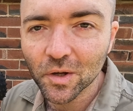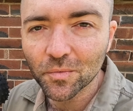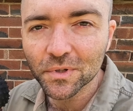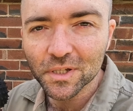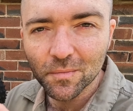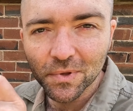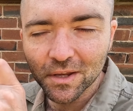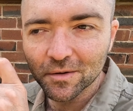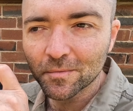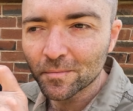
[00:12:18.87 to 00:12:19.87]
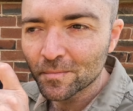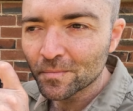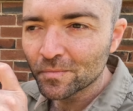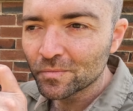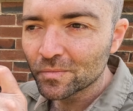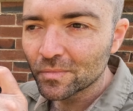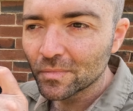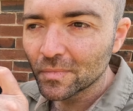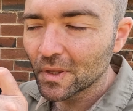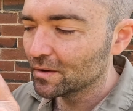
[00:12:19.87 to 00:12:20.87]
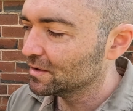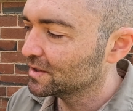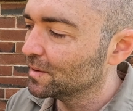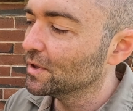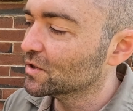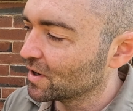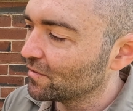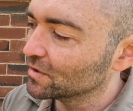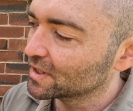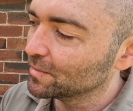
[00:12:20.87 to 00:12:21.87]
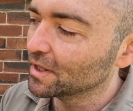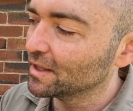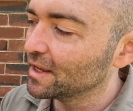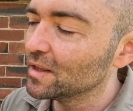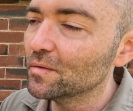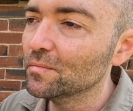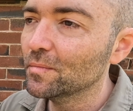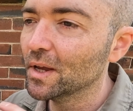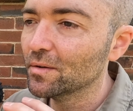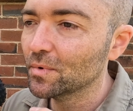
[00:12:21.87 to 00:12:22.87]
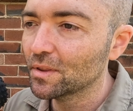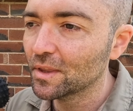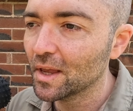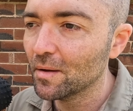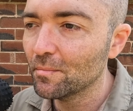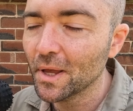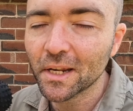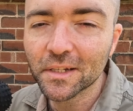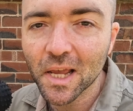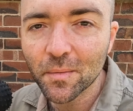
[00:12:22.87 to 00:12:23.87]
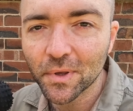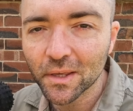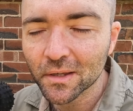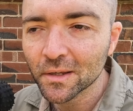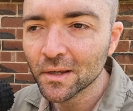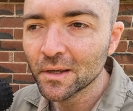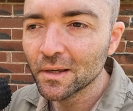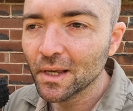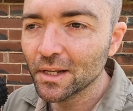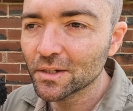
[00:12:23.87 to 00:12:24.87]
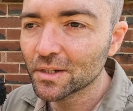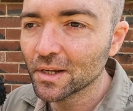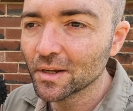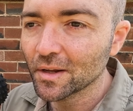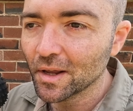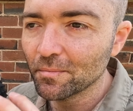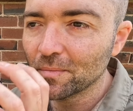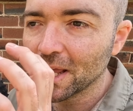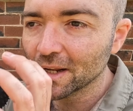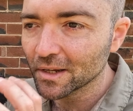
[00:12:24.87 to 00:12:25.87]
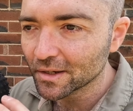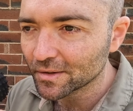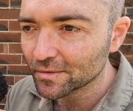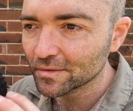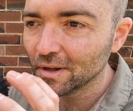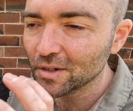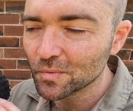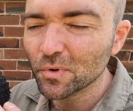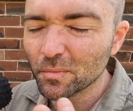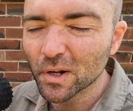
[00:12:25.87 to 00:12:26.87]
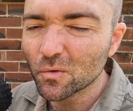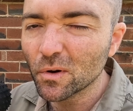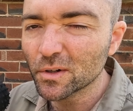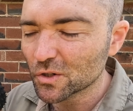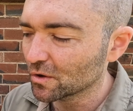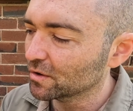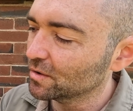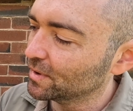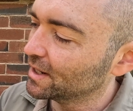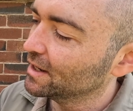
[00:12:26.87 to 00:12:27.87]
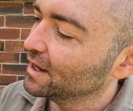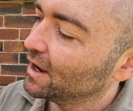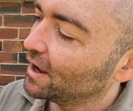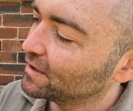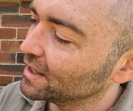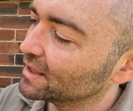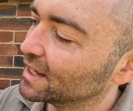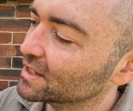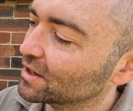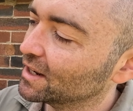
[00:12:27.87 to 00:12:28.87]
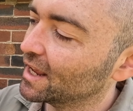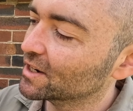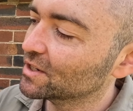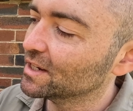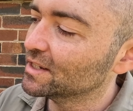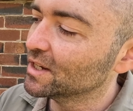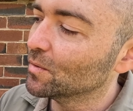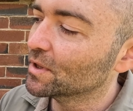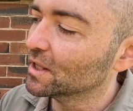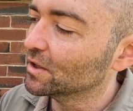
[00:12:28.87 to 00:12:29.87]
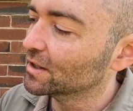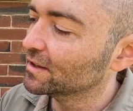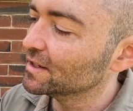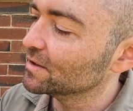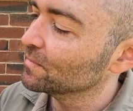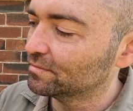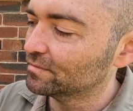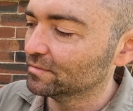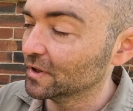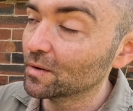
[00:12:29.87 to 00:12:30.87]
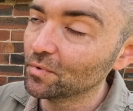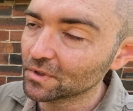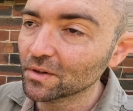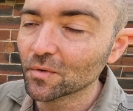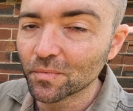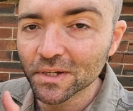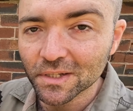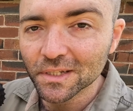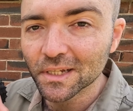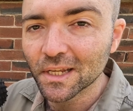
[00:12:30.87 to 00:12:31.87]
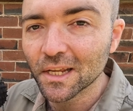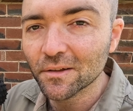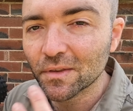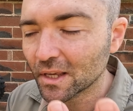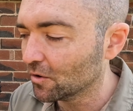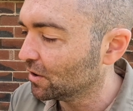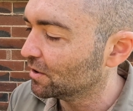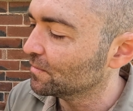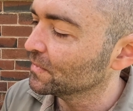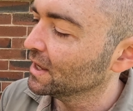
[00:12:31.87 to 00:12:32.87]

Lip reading: I'll put something similar travel, similar length, but with better damping and just a better, I'll just put a better quality shock on the rear. I think that's going to actually deal with a lot of this. You can put different pistons in here, thicker oil.